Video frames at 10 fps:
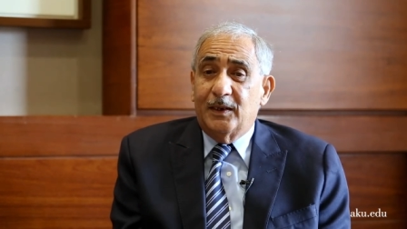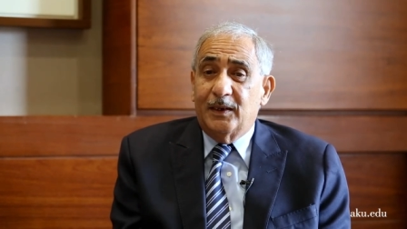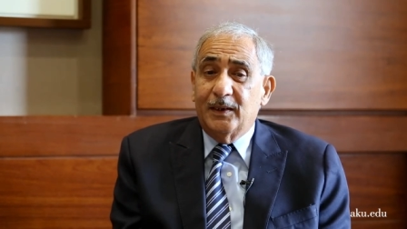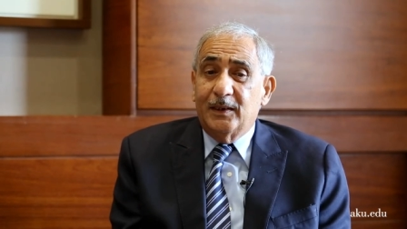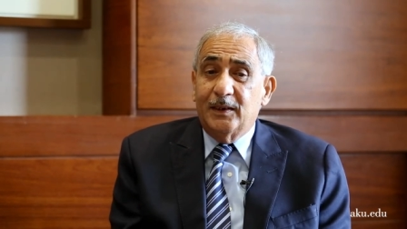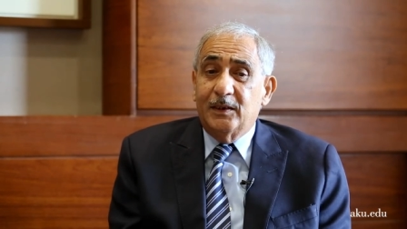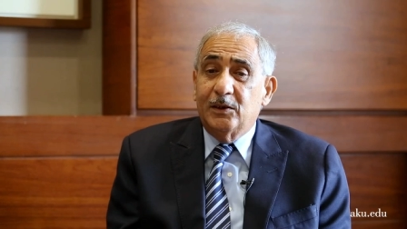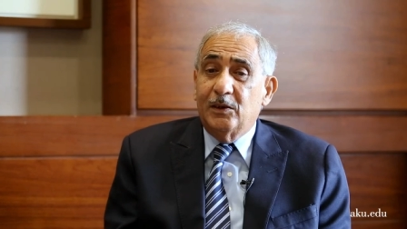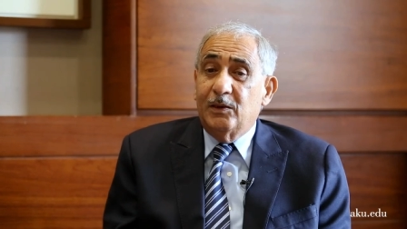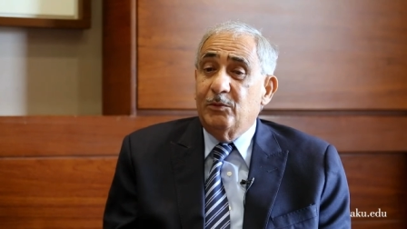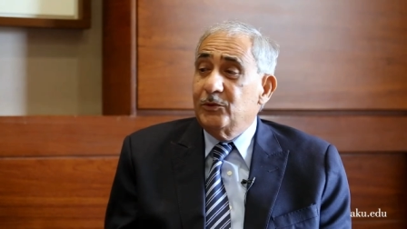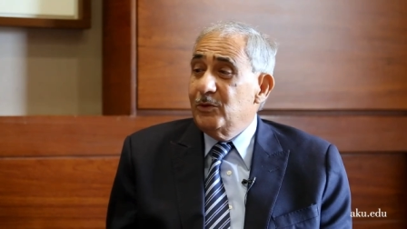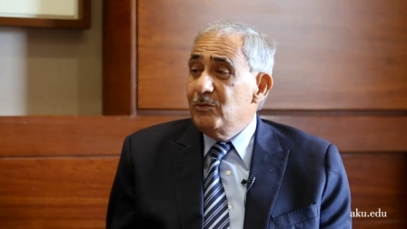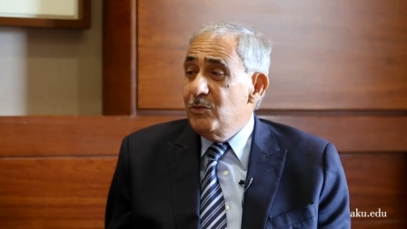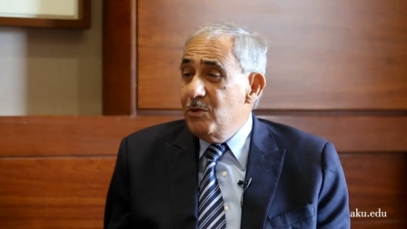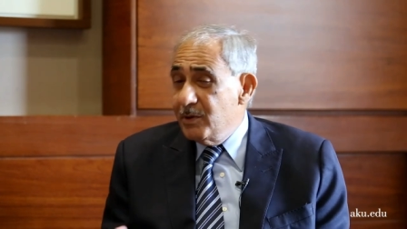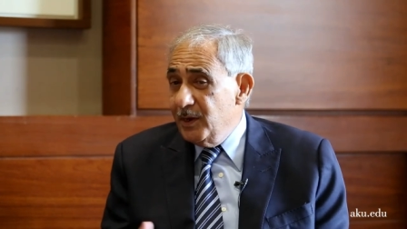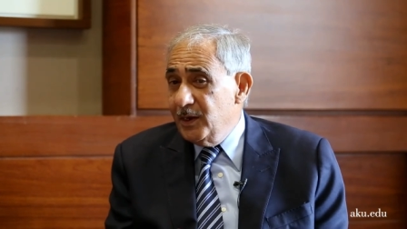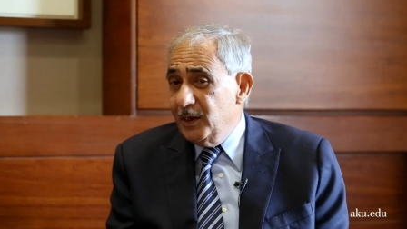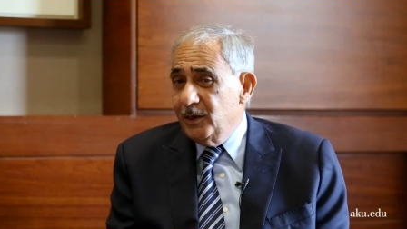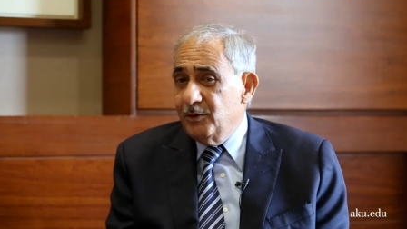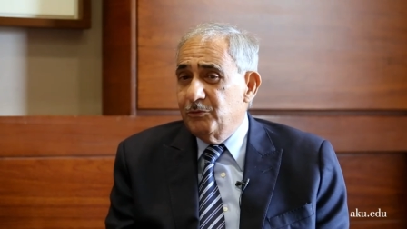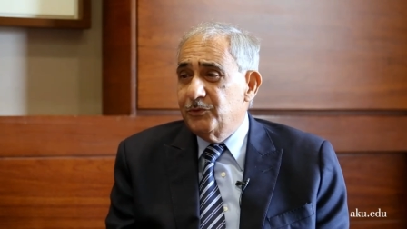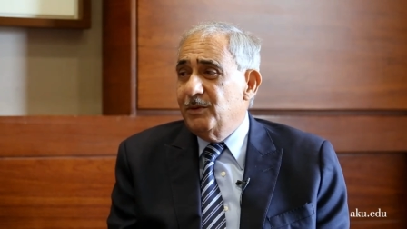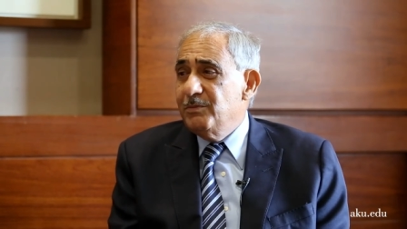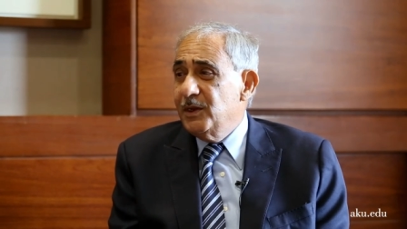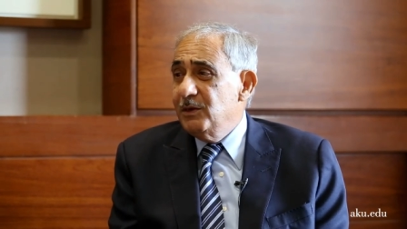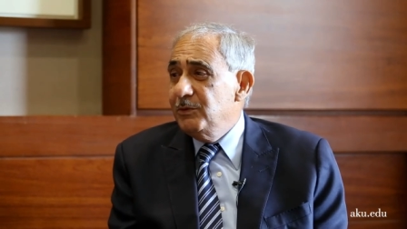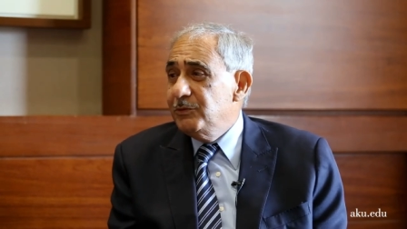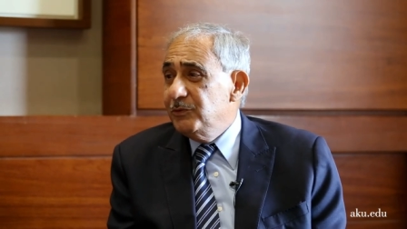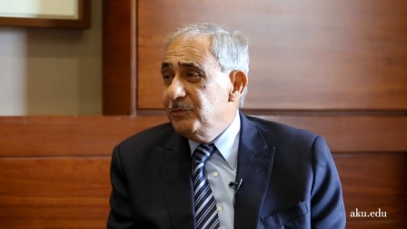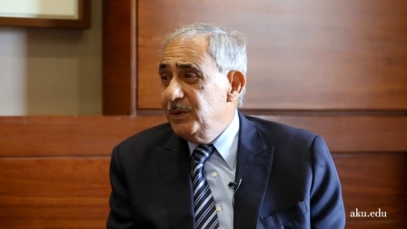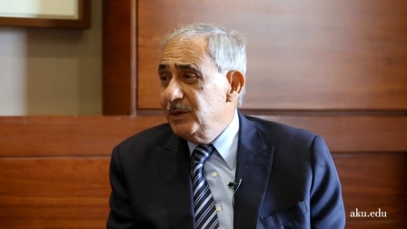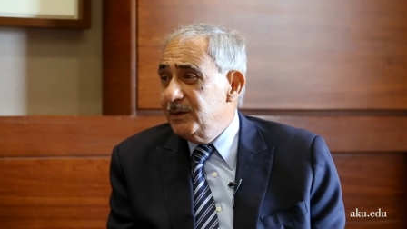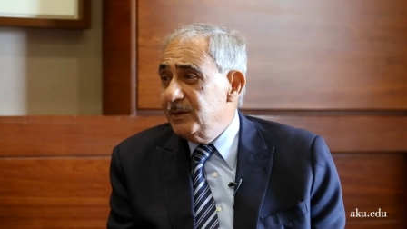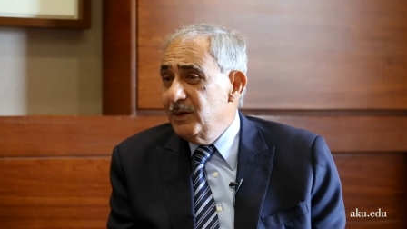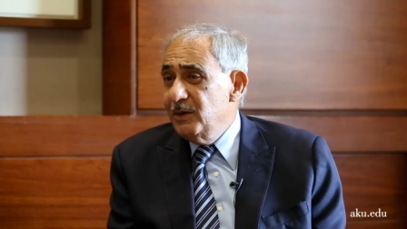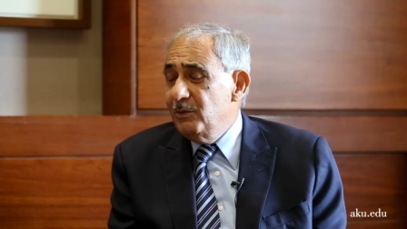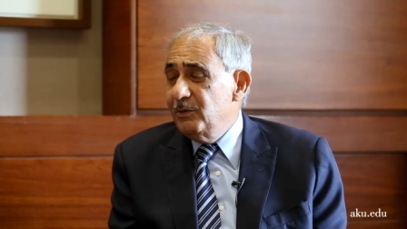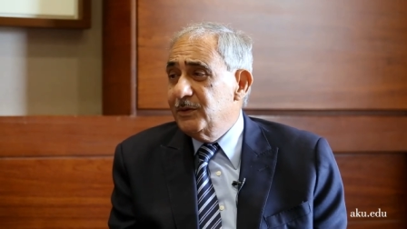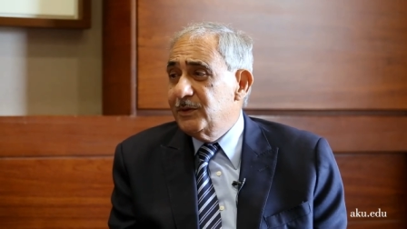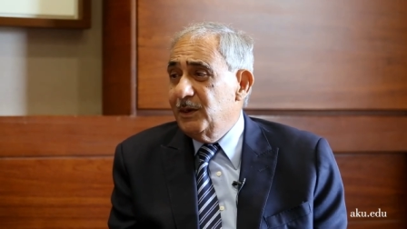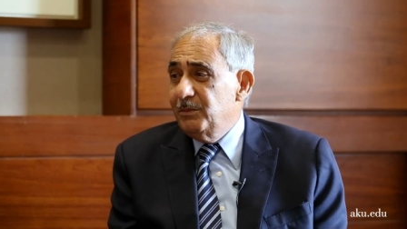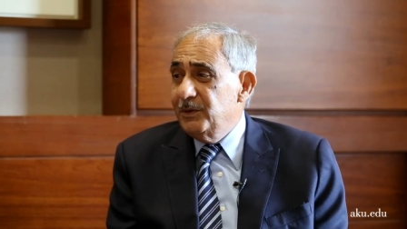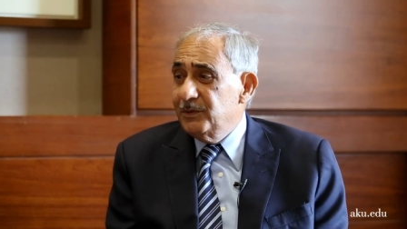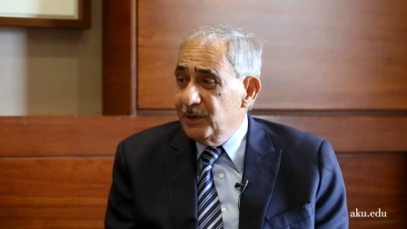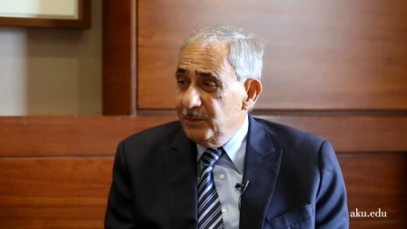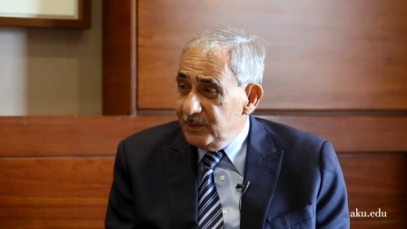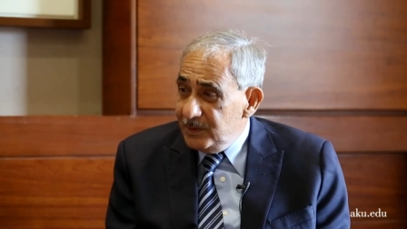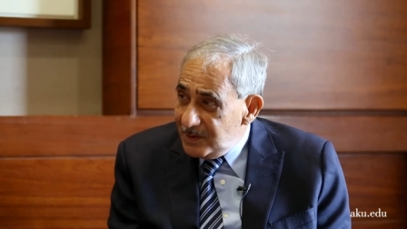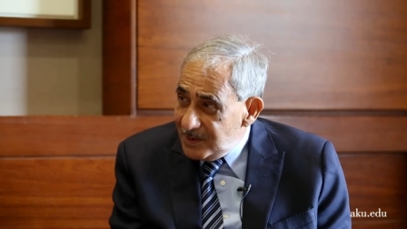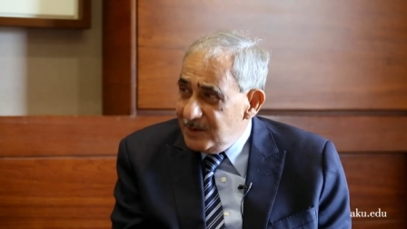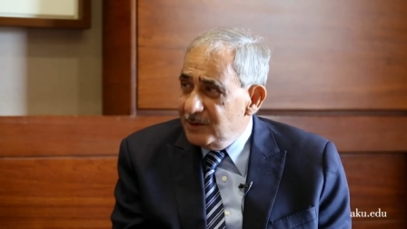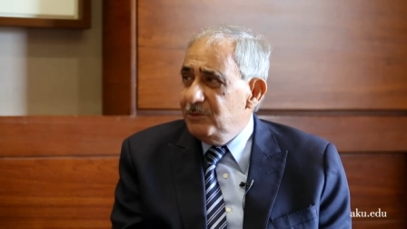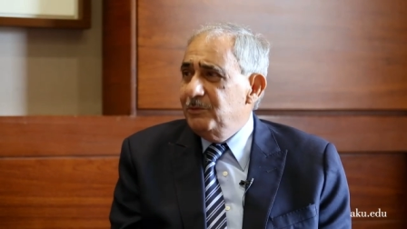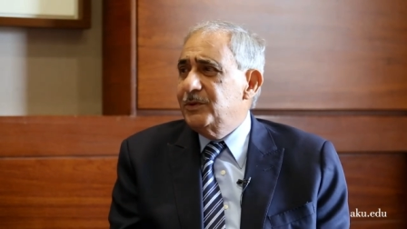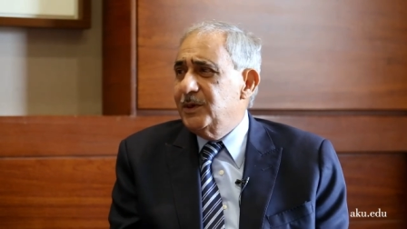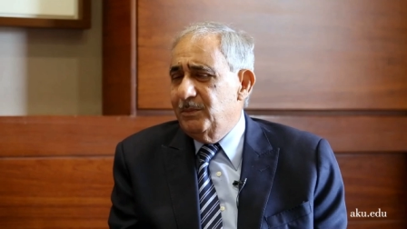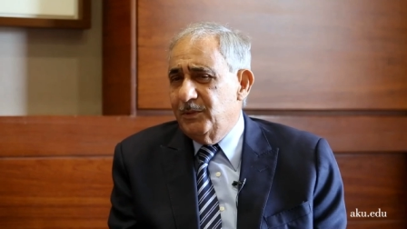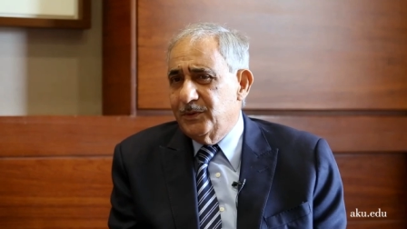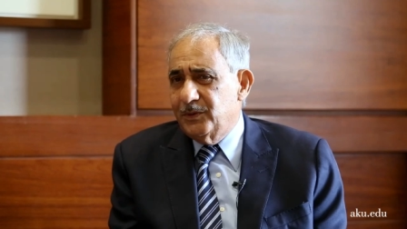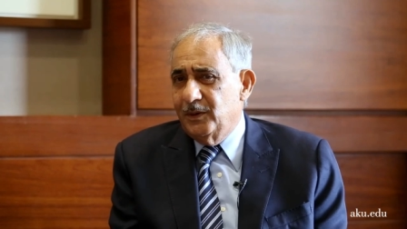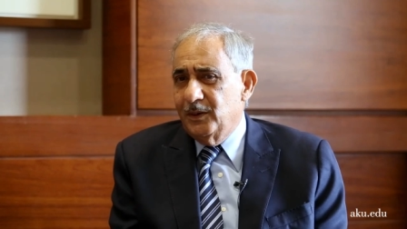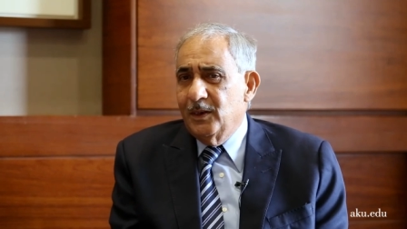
I needed, I wasn't walking into something which was built or established. I needed to establish it.